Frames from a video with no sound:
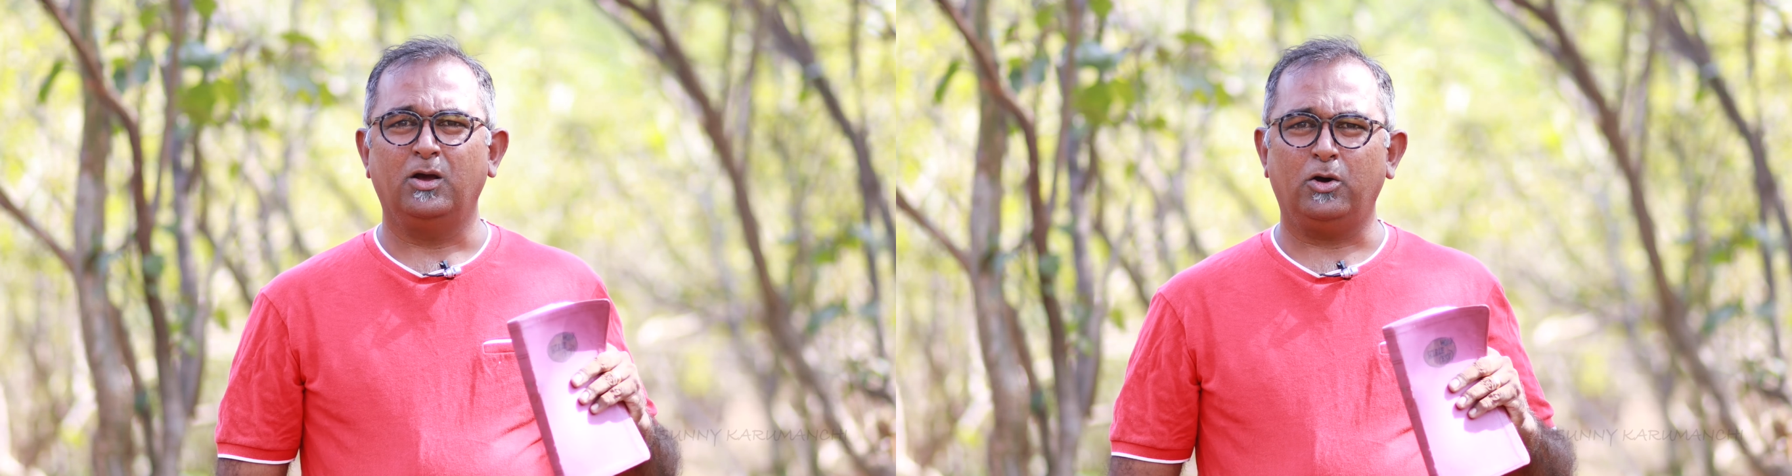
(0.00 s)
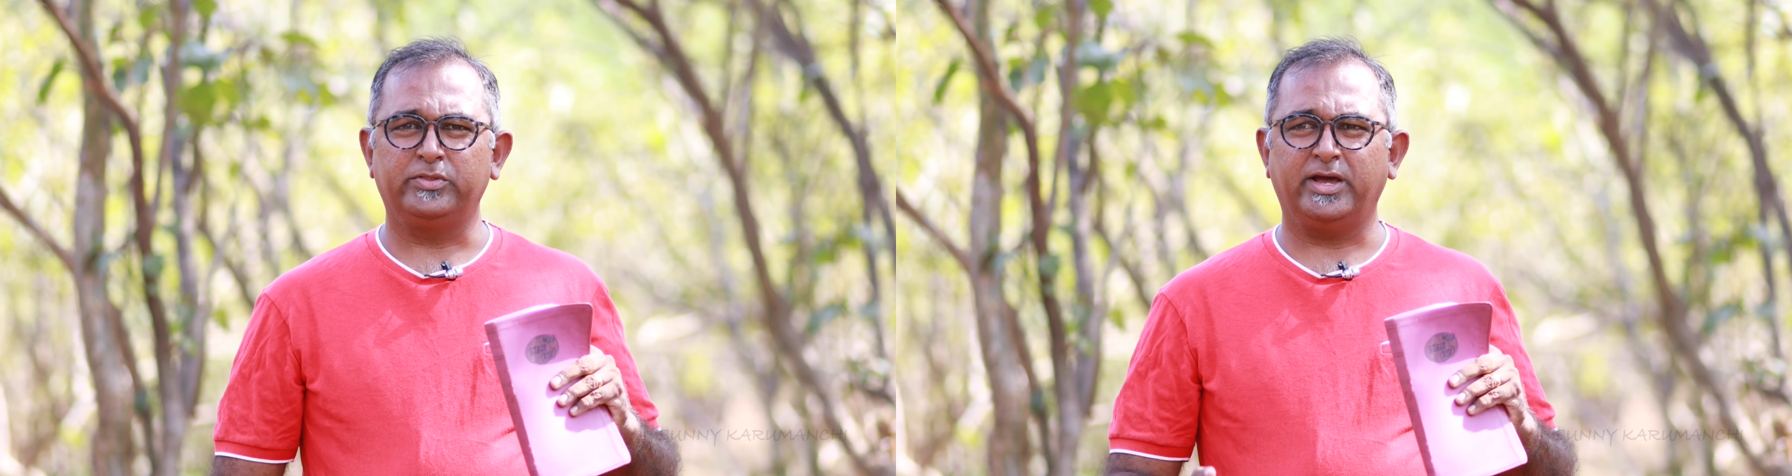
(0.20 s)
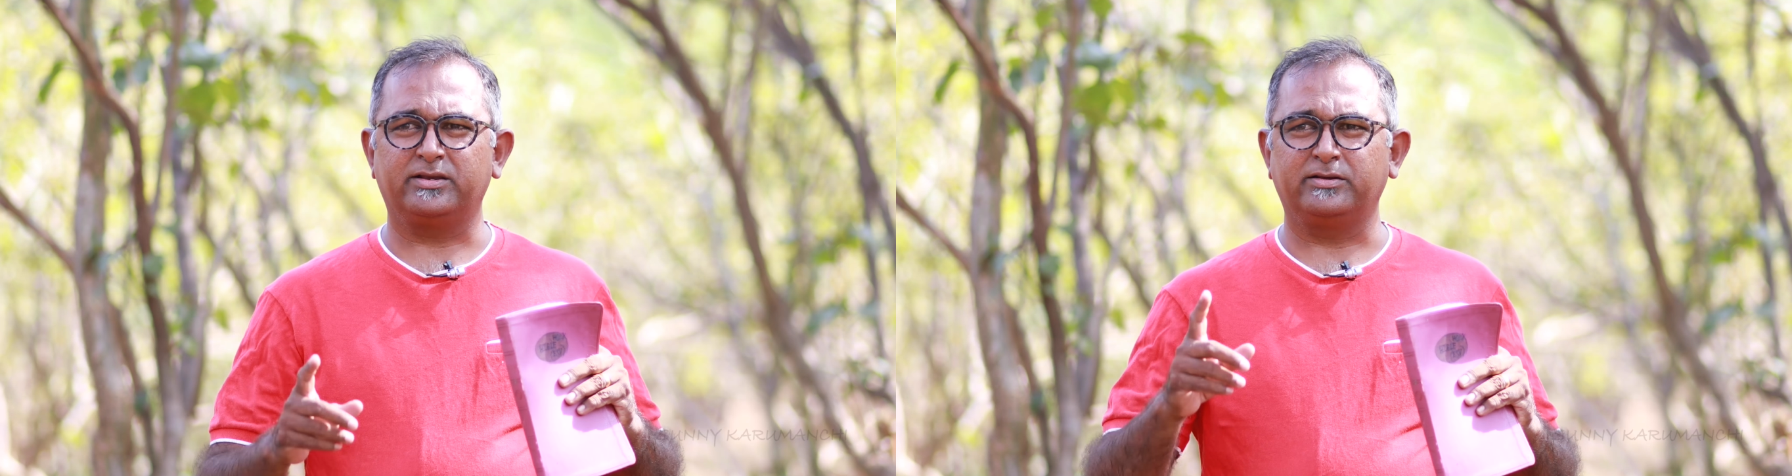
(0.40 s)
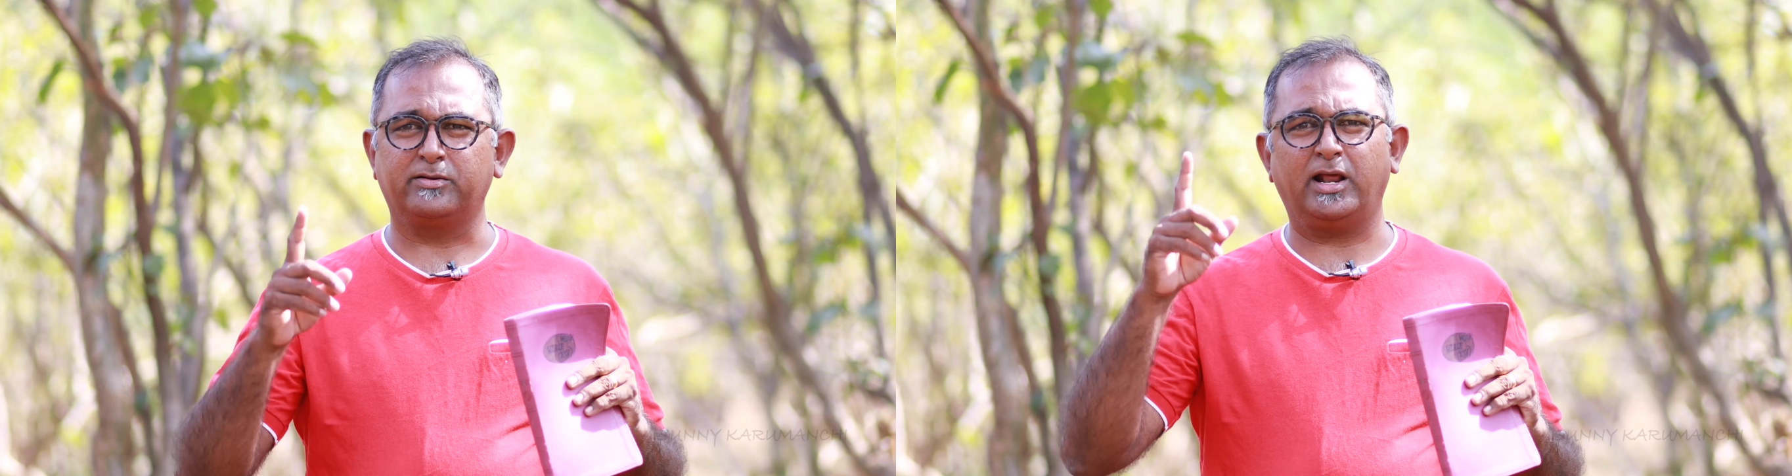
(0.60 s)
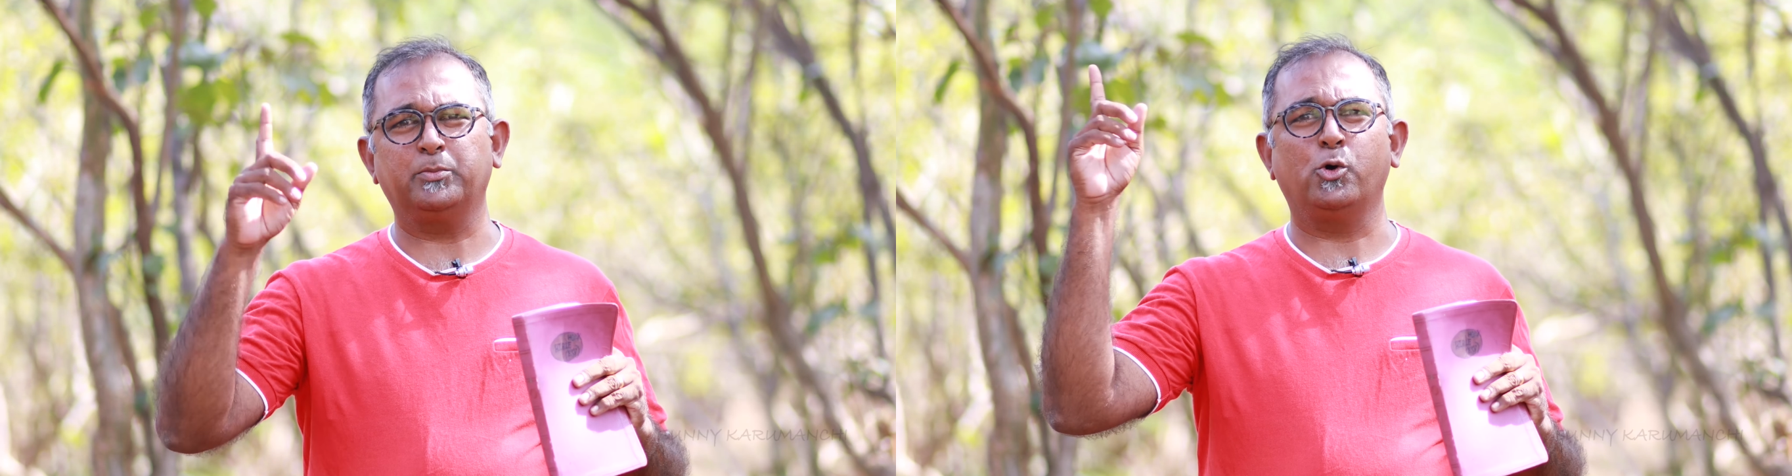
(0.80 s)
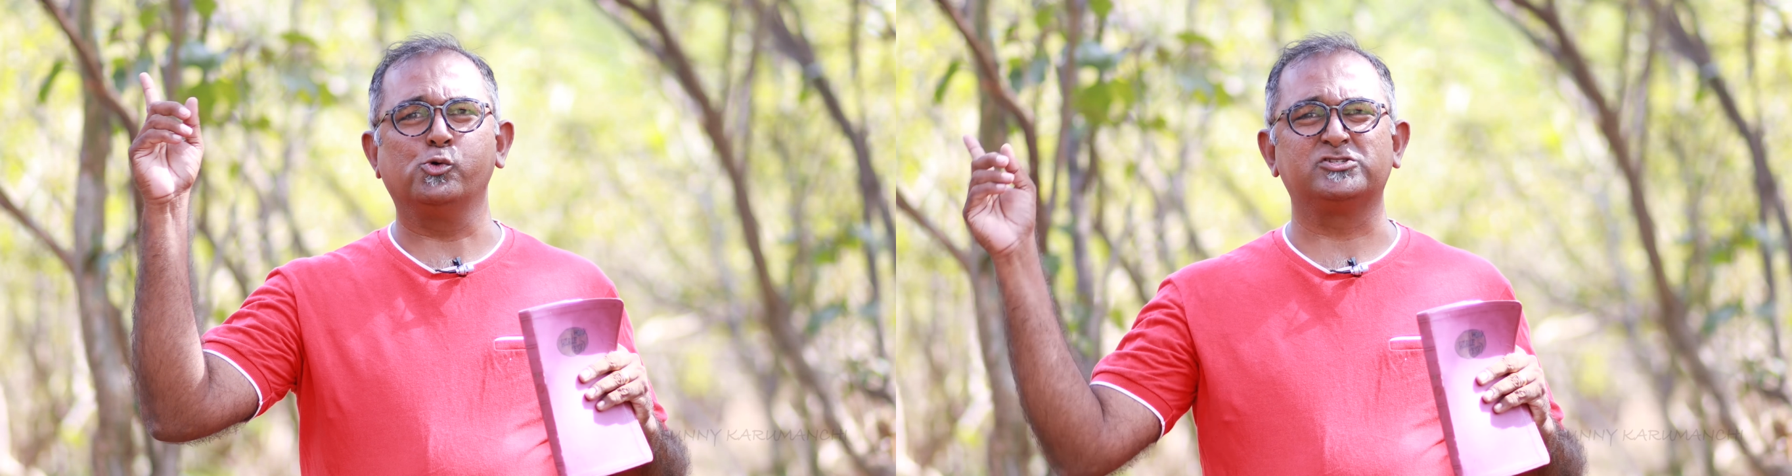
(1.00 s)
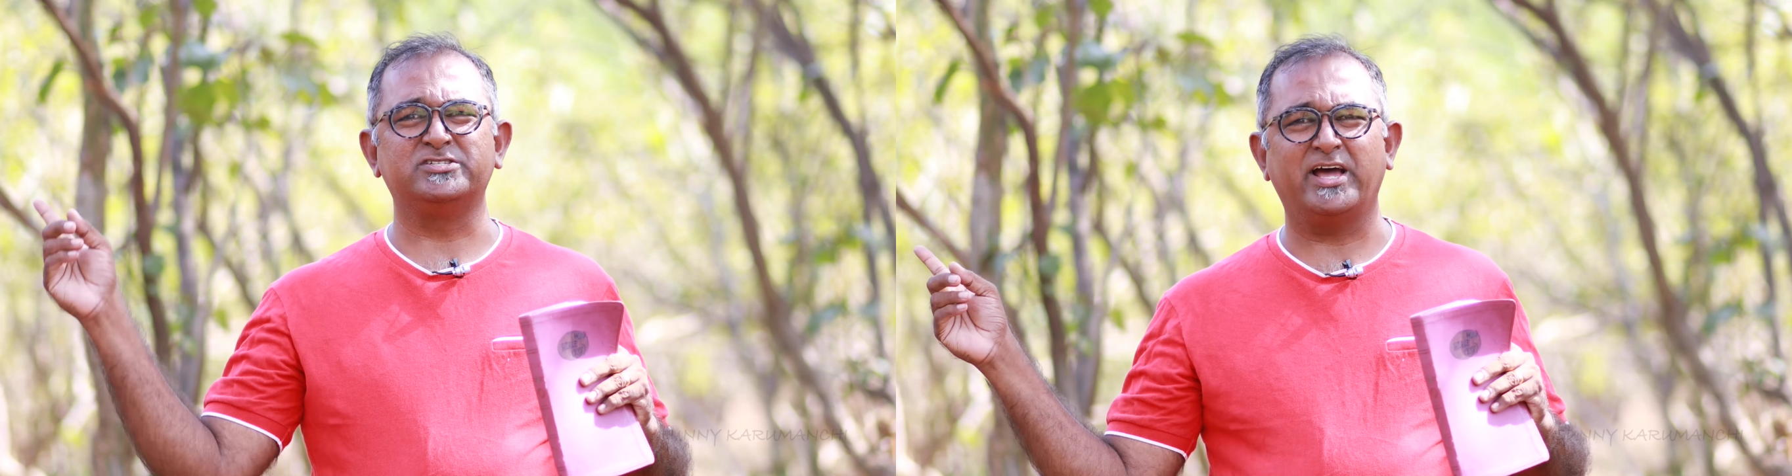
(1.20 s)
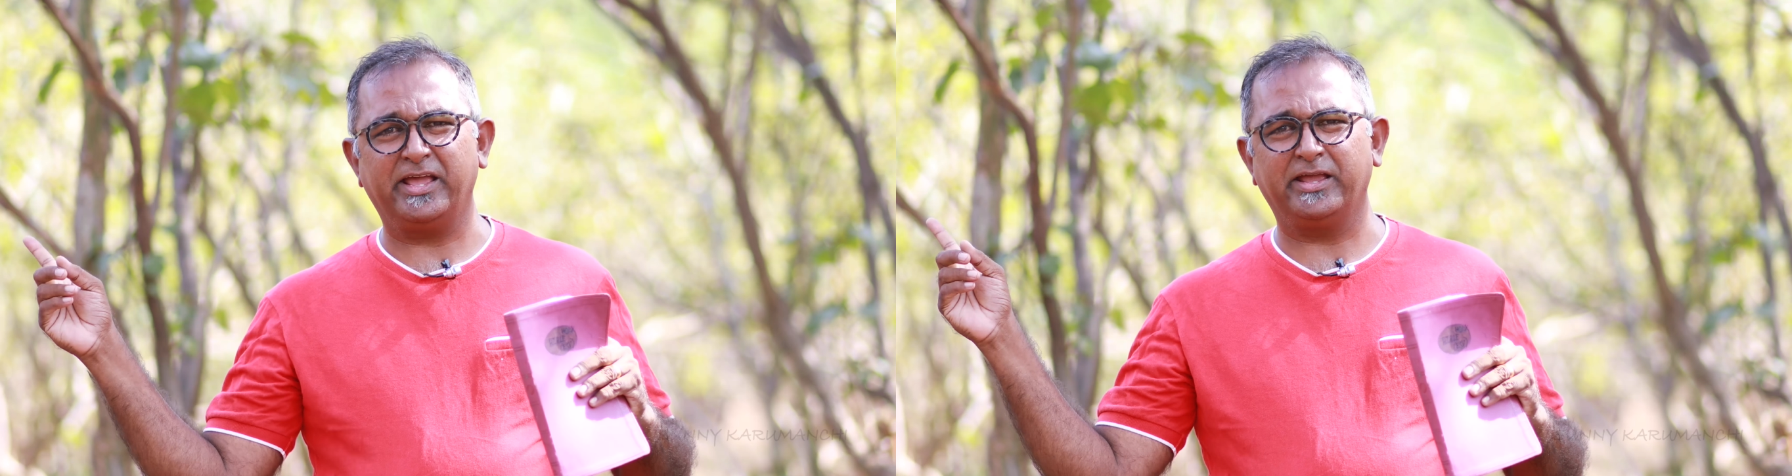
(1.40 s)
or that grandma who's
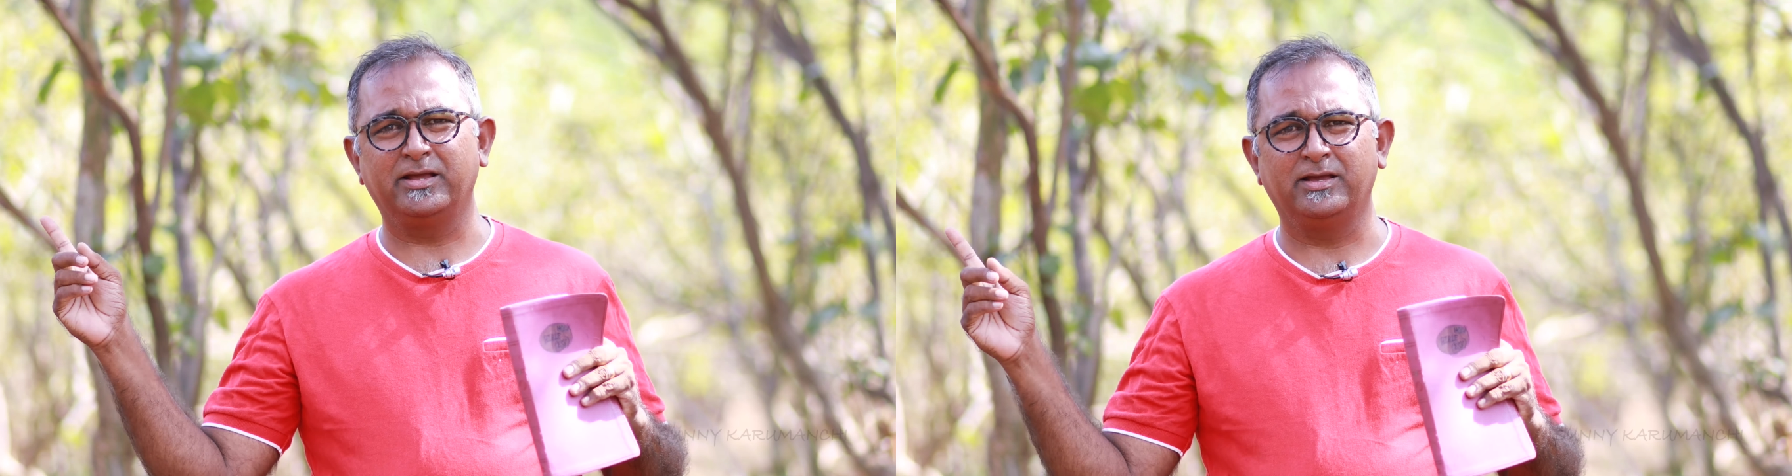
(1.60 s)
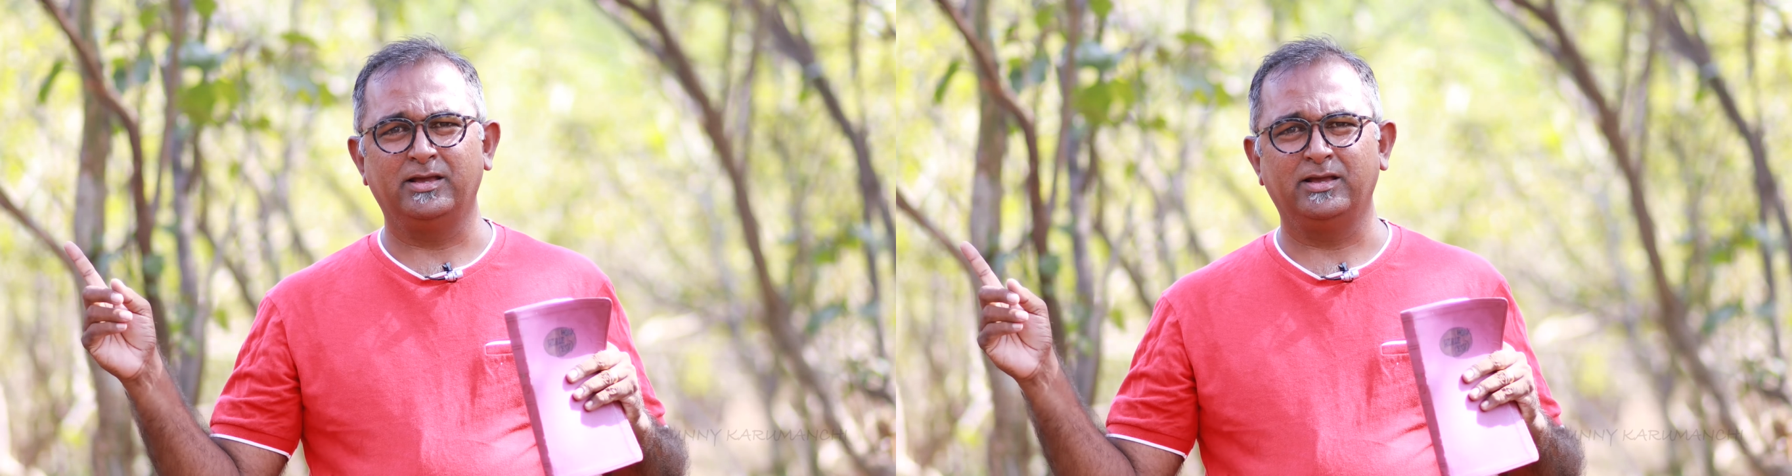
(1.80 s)
dying?